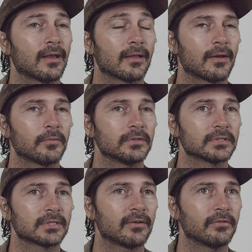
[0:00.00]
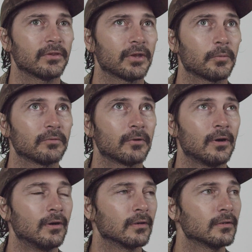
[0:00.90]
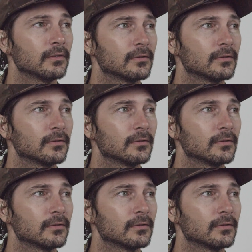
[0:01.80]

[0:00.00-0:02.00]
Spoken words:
Yeah, and that one just, everything went wrong.